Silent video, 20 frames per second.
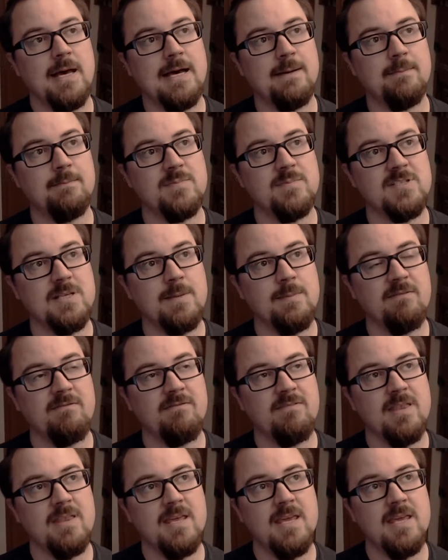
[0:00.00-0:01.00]
some
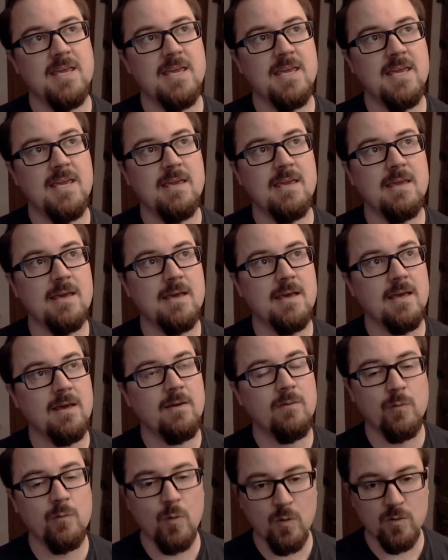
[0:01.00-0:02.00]
of the
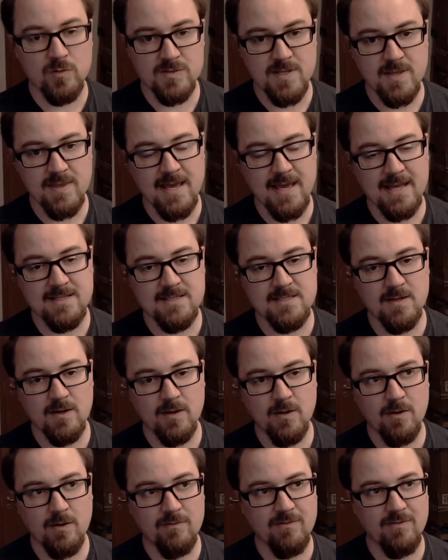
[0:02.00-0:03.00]
roles in that
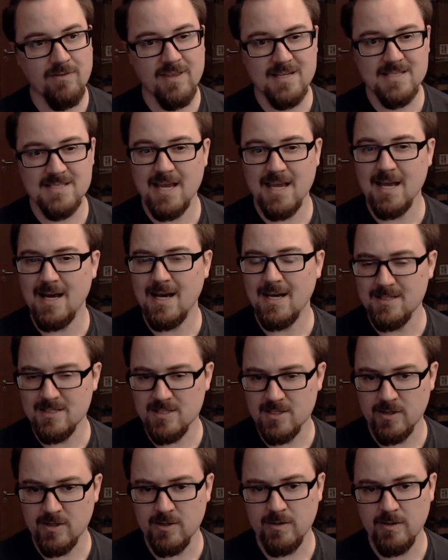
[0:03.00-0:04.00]
are for things like a
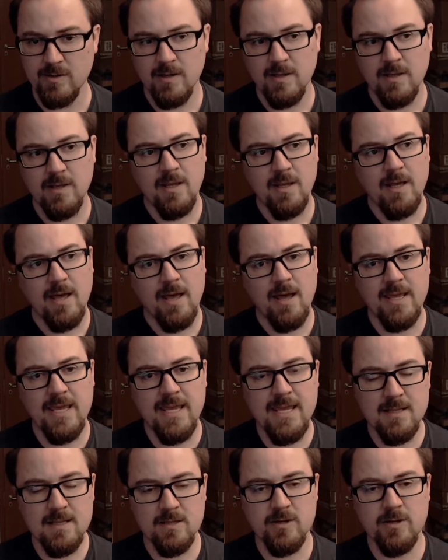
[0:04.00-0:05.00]
hunter, a
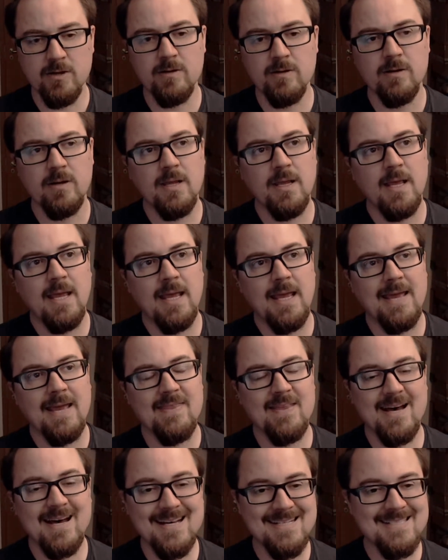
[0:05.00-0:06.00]
healer, and
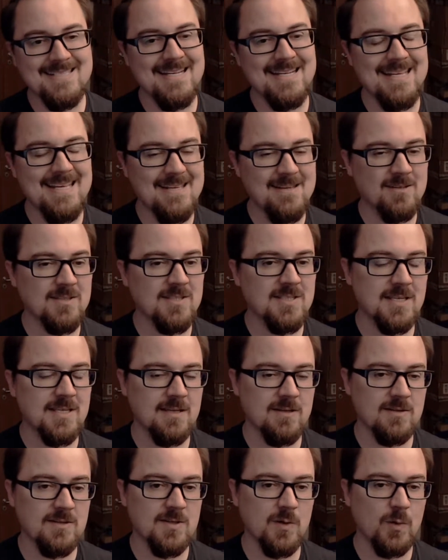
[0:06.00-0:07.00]
the hunt and heal
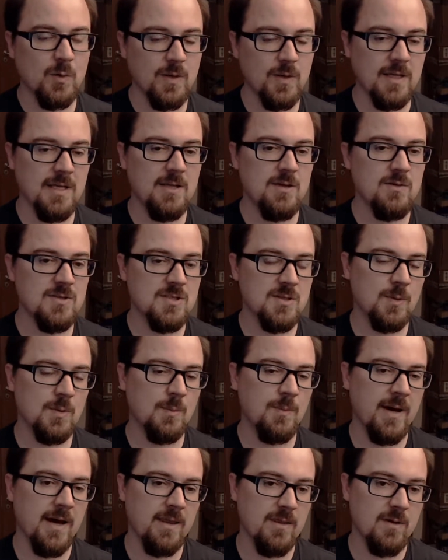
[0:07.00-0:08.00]
skills are only usable
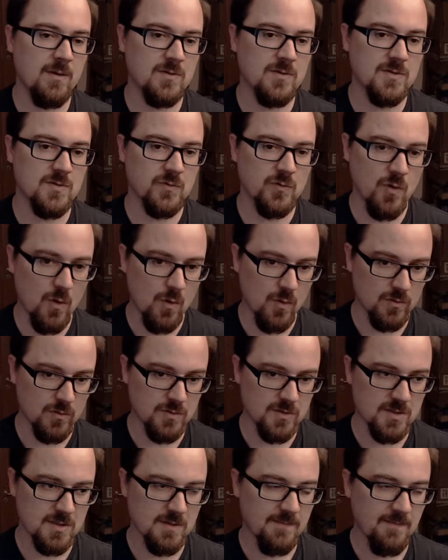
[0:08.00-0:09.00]
by those
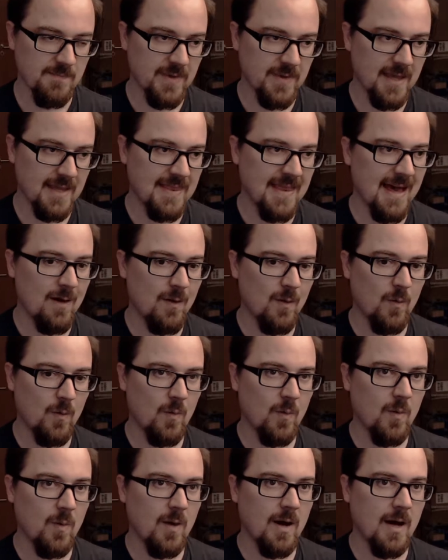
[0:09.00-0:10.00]
roles. Now,
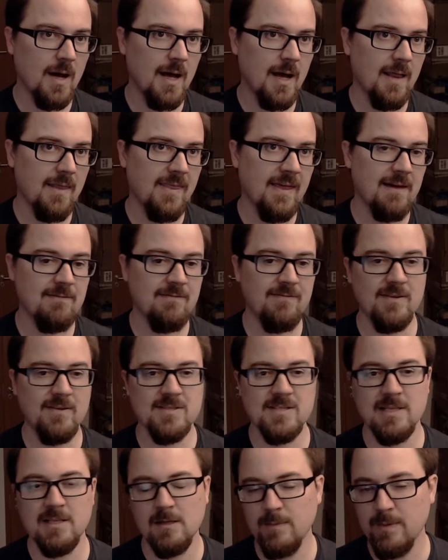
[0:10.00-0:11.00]
that
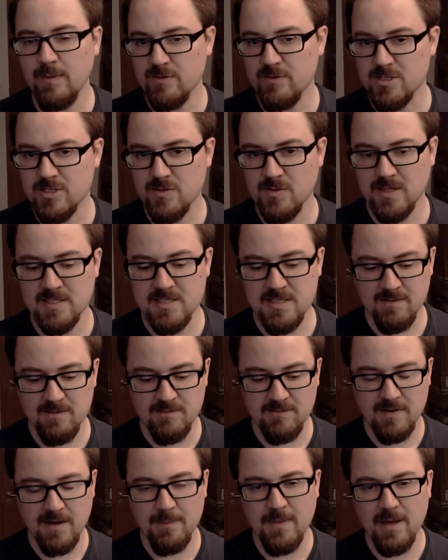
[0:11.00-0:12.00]
feels a little bit
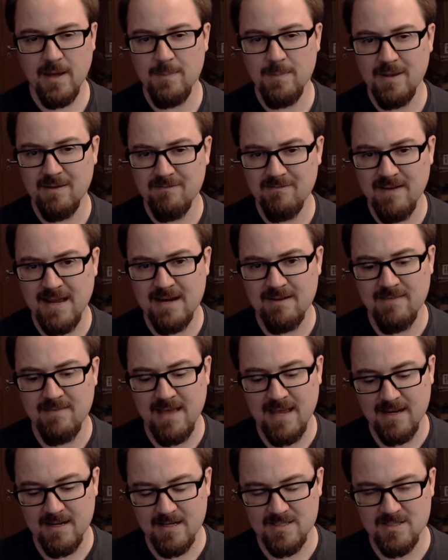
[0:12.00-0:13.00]
restrictive. I'm not a big fan of
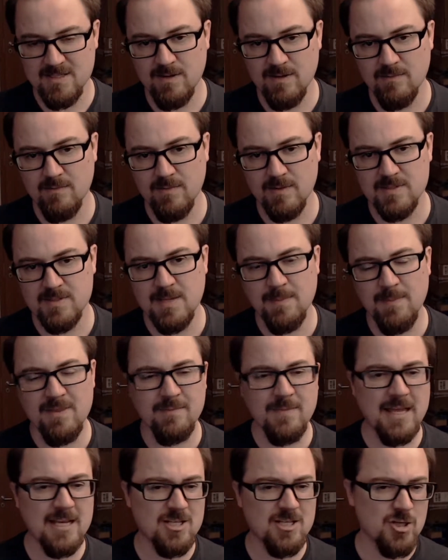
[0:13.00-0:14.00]
that because some of
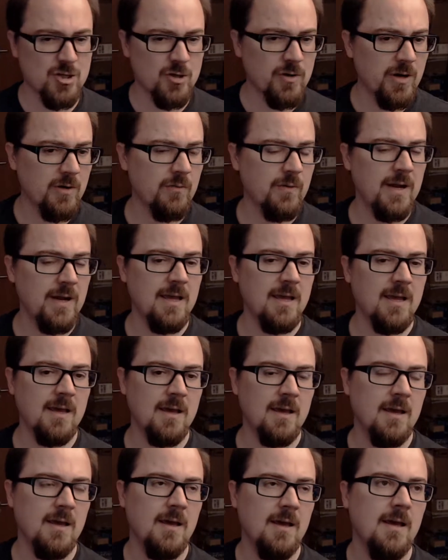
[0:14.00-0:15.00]
them, like Jury Rig,
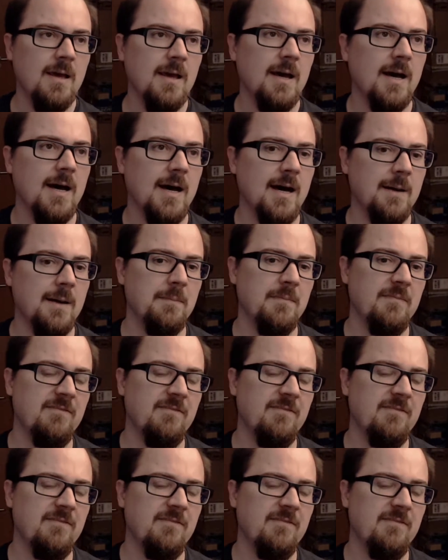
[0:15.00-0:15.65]
I'm